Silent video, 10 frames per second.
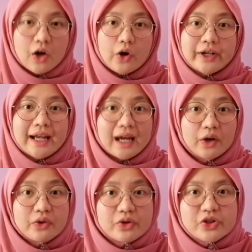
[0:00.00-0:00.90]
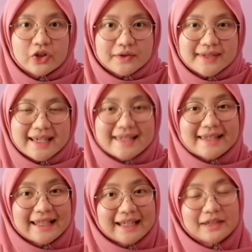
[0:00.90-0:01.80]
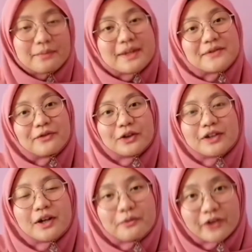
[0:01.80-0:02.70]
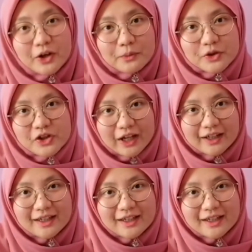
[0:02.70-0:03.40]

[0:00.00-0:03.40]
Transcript: on how to choose and select the best font for your project.